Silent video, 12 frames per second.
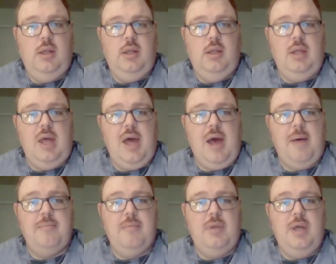Yeah,
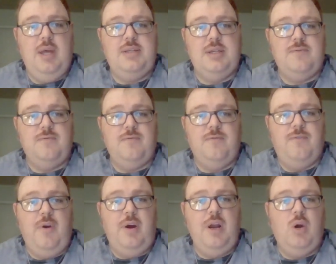it's this
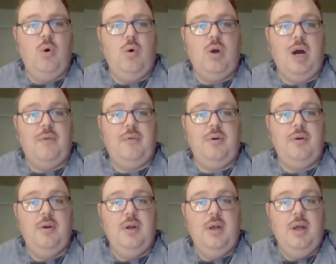very cool cover
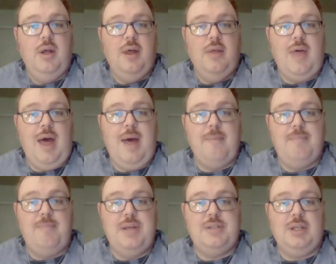that
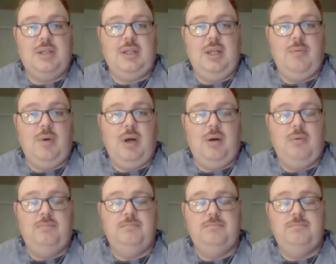basically, well,